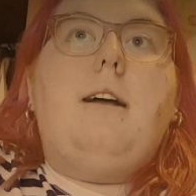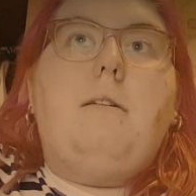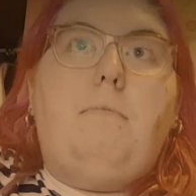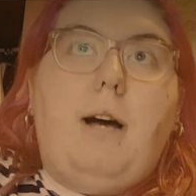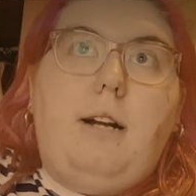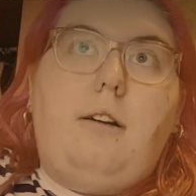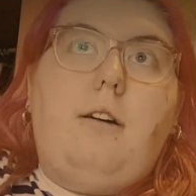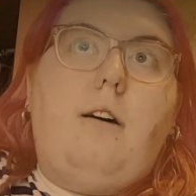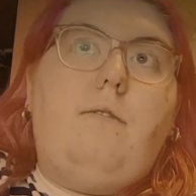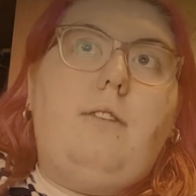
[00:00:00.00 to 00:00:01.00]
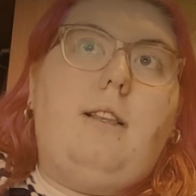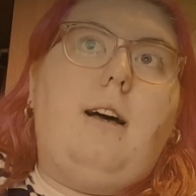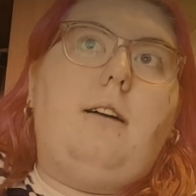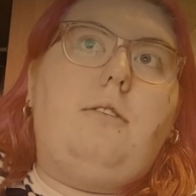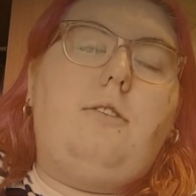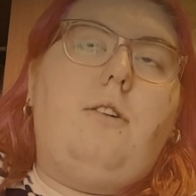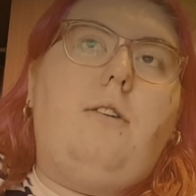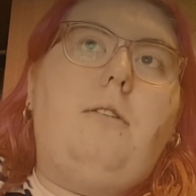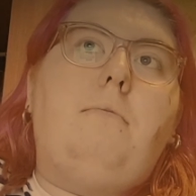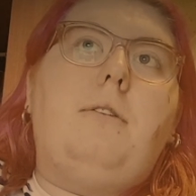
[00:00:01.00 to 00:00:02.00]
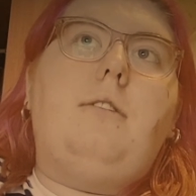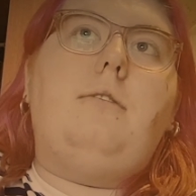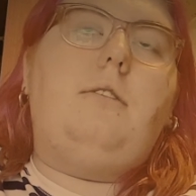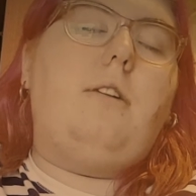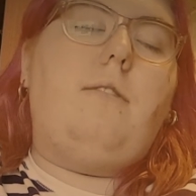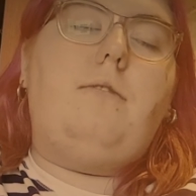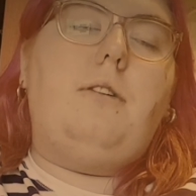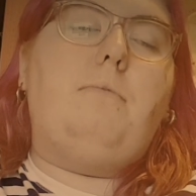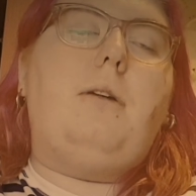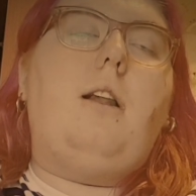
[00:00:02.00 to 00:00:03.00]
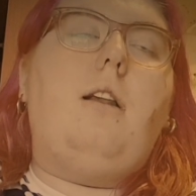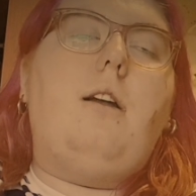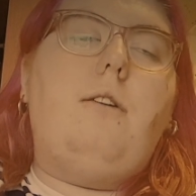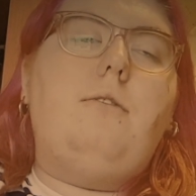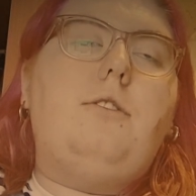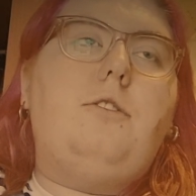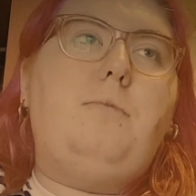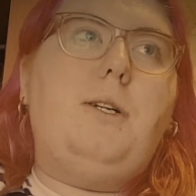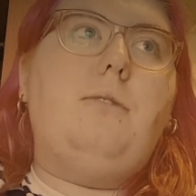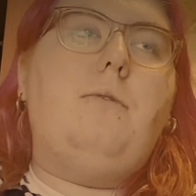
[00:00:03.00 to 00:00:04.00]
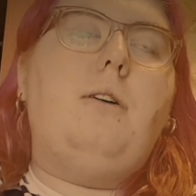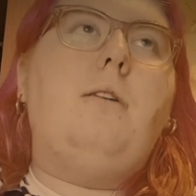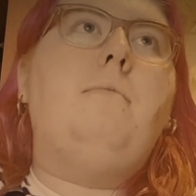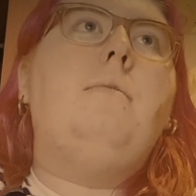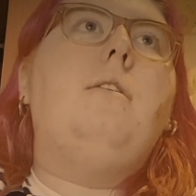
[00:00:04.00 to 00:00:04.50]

a bad cough at that time and coughing up a load of sputum,